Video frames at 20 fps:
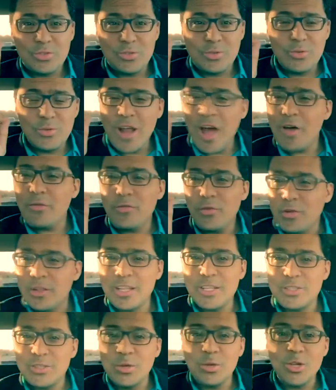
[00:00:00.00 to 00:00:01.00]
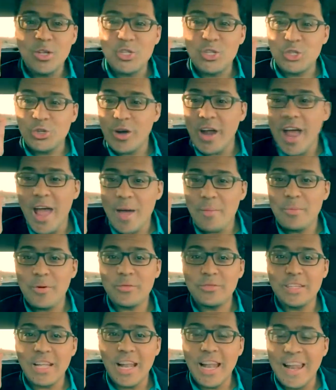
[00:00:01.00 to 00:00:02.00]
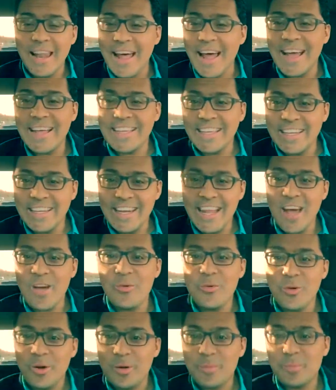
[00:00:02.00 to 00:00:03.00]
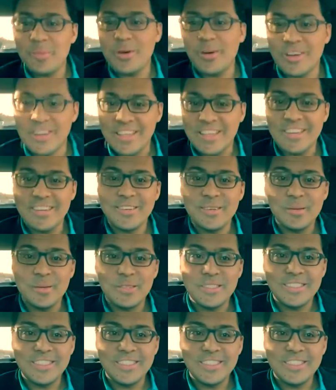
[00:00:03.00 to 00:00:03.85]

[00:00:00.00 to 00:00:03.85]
to not fall into the trap of the lion network marketer.